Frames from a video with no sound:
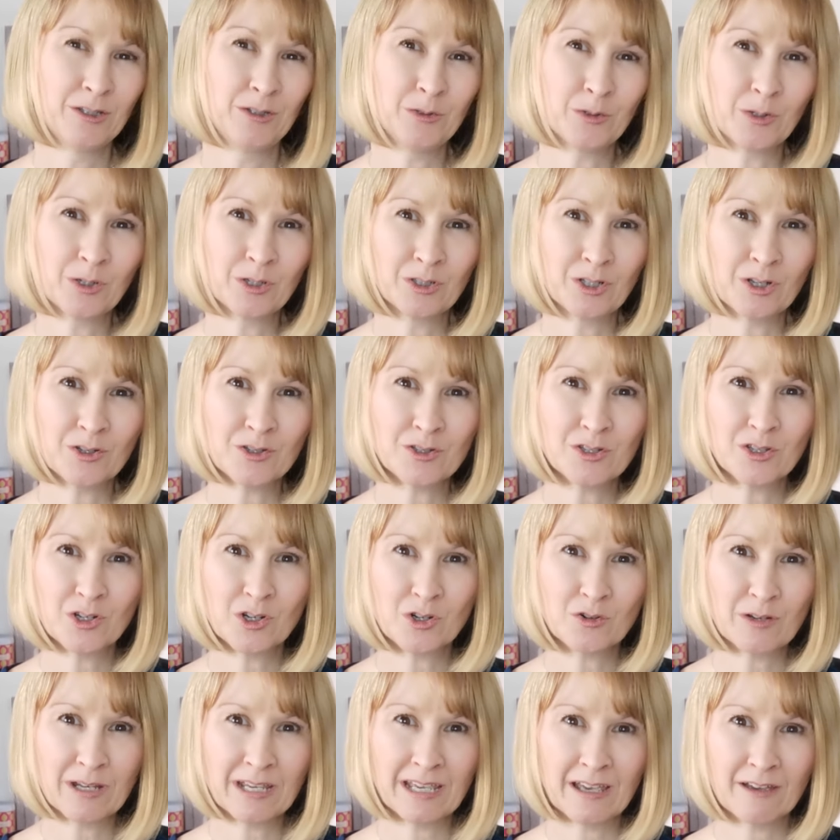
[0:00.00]
You can also
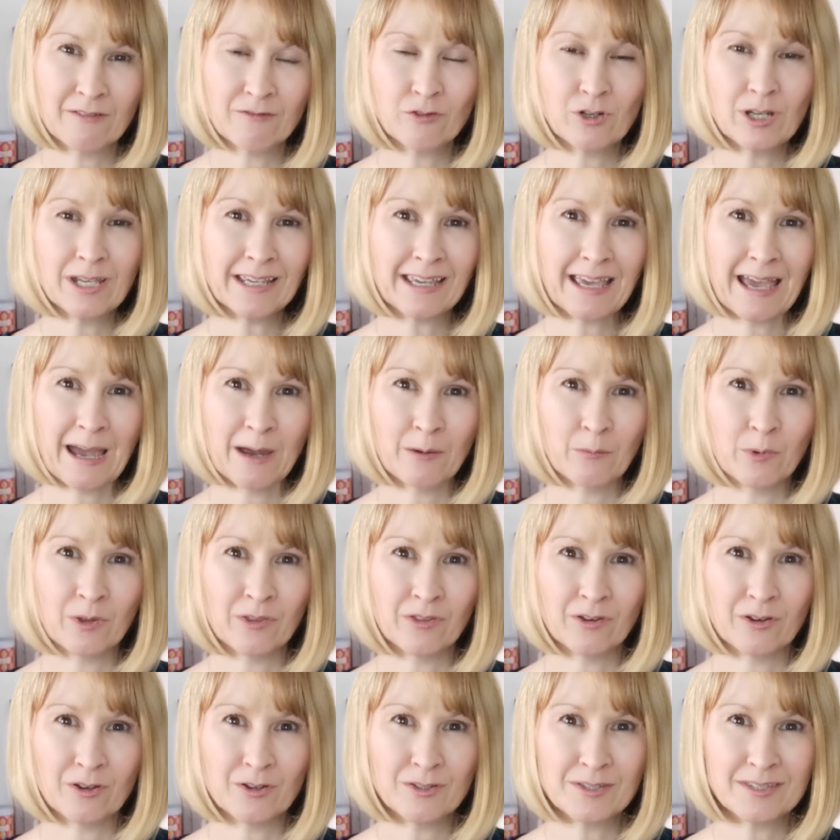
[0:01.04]
create a free account
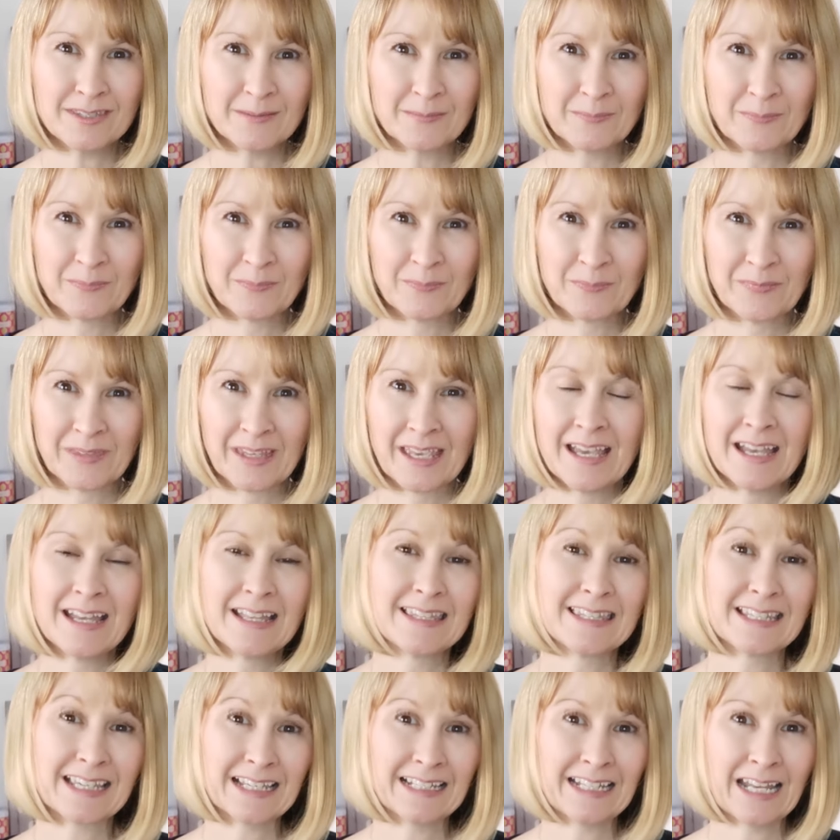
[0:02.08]
with us
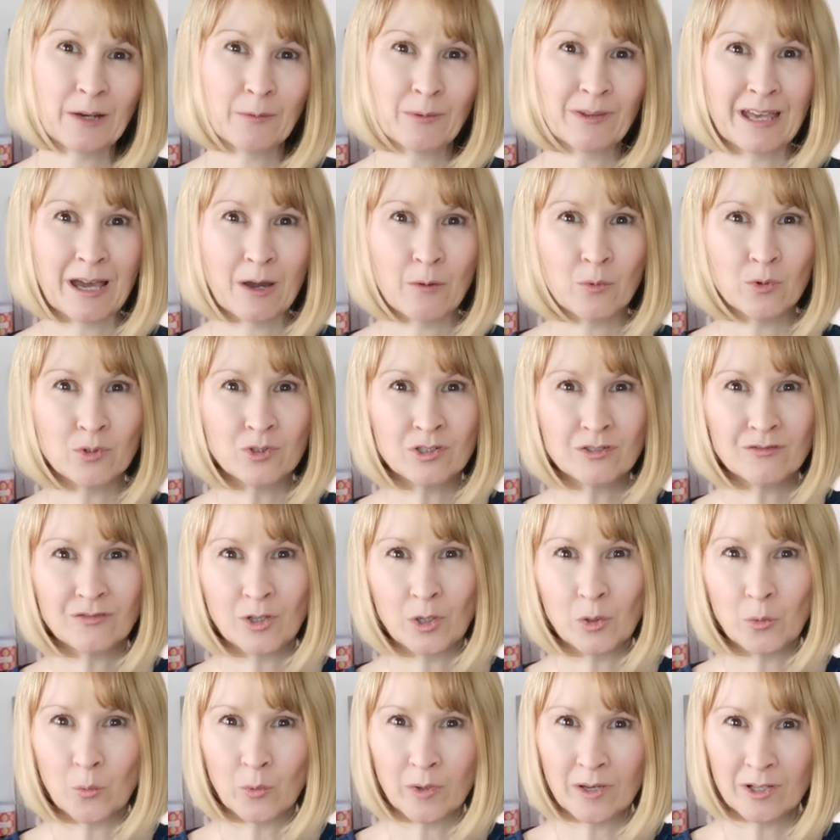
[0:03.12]
to connect with our
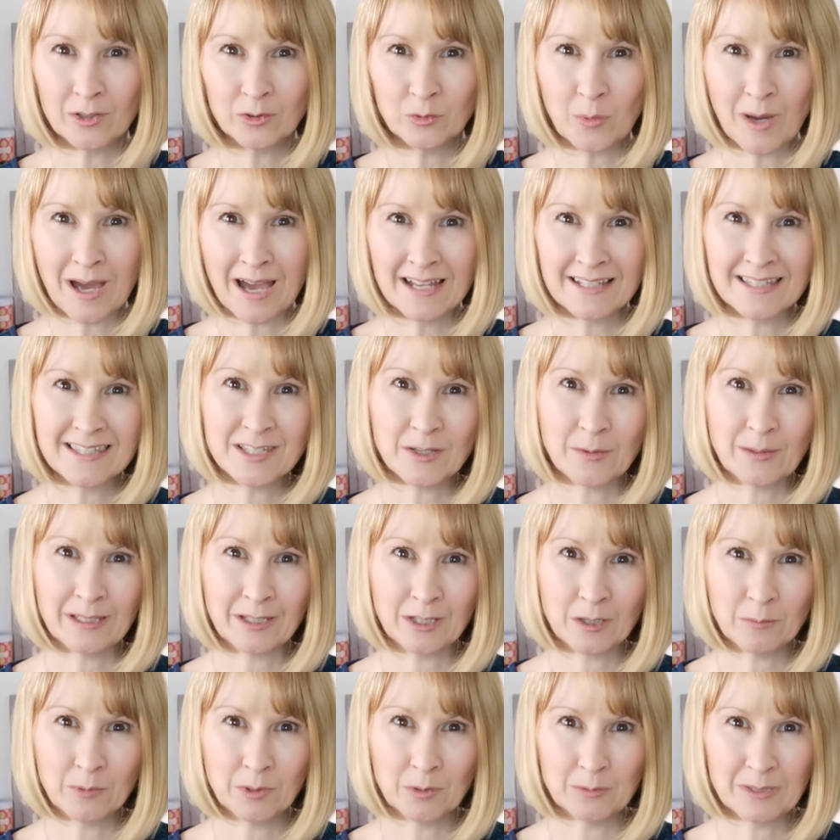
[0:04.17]
wonderful worldwide
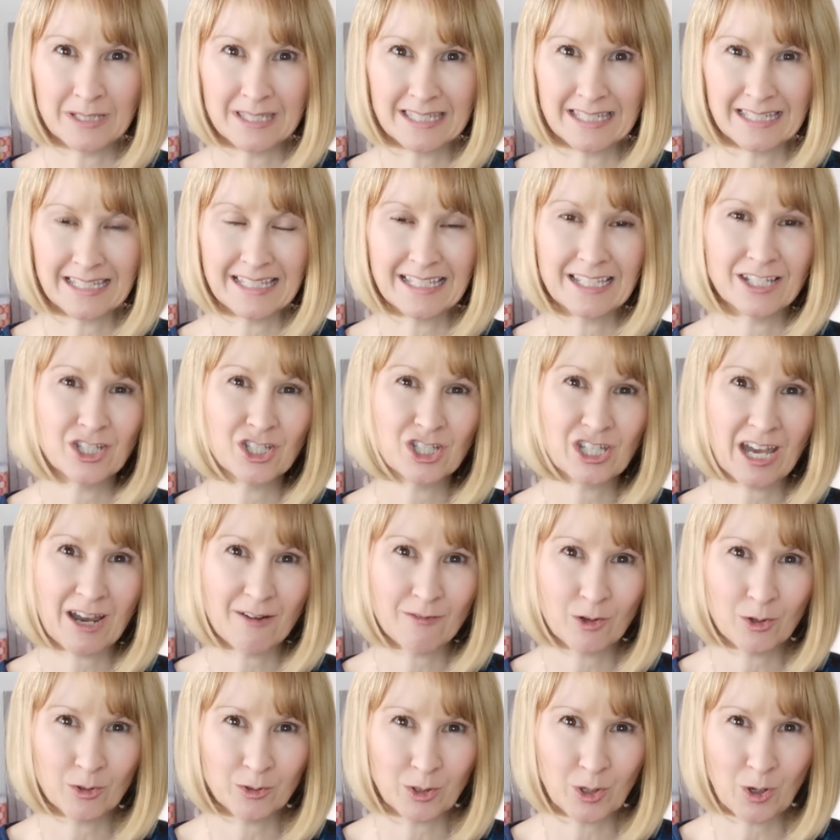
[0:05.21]
sewing community and
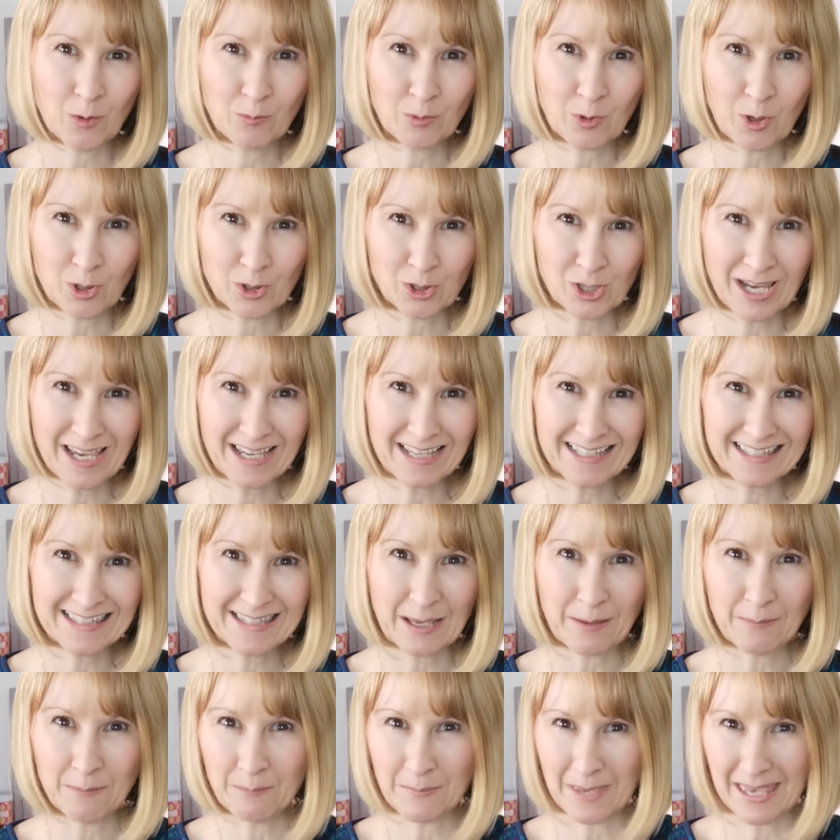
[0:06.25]
share all your projects
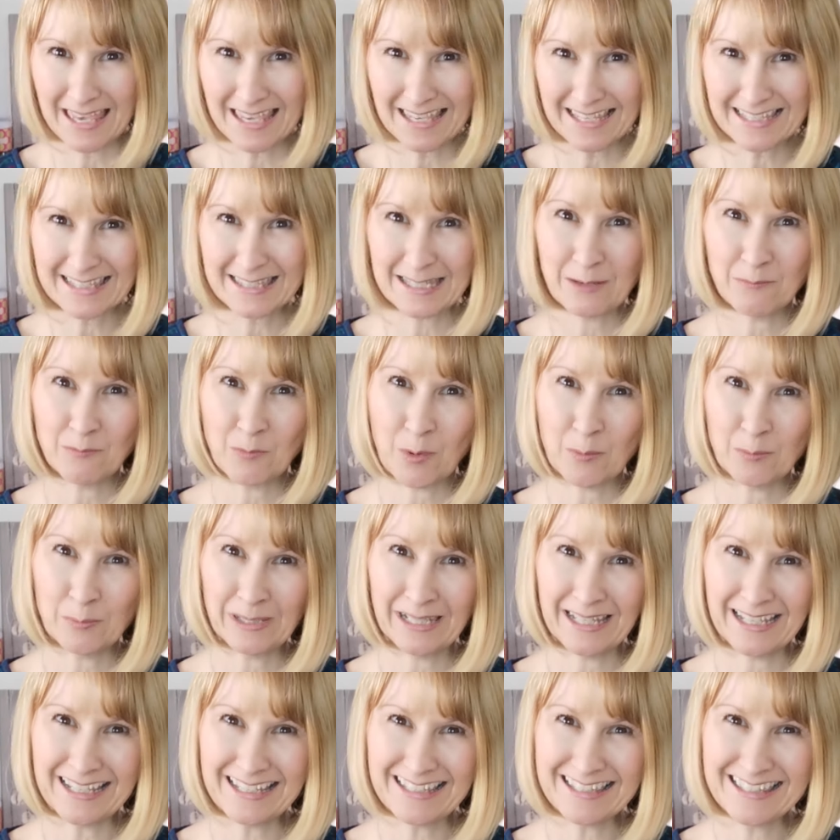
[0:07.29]
and makes in one
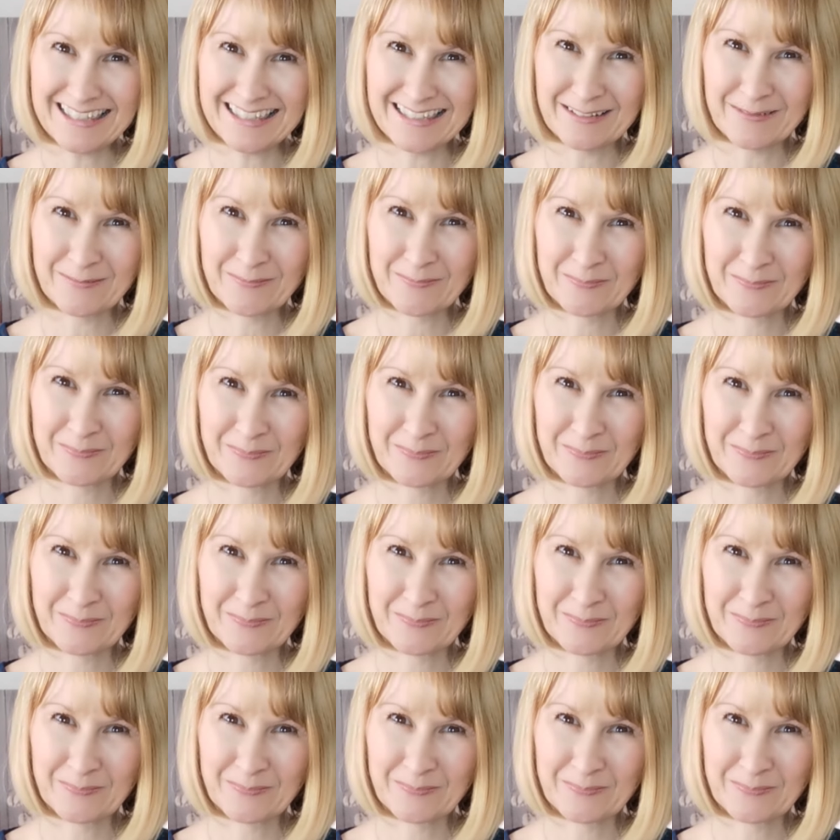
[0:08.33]
place.